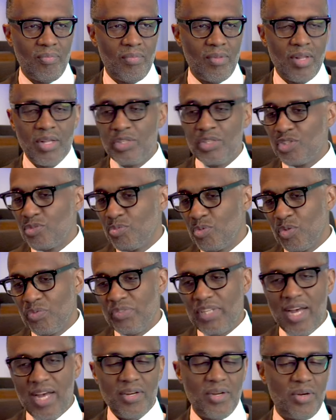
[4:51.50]

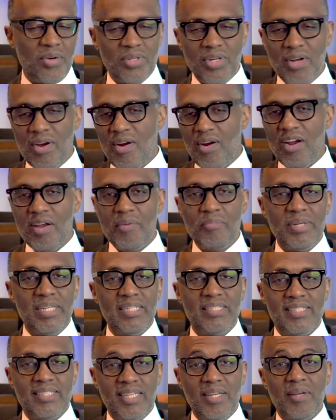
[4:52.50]
Smoothed out on the R&B
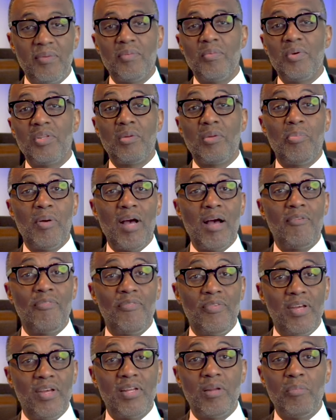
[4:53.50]
tip with a pop
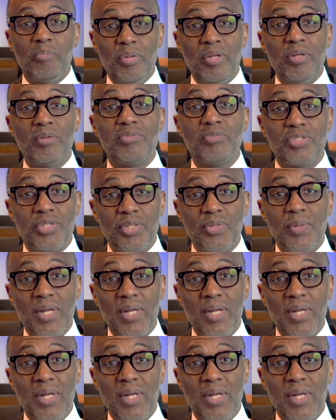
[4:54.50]
feel appeal to it.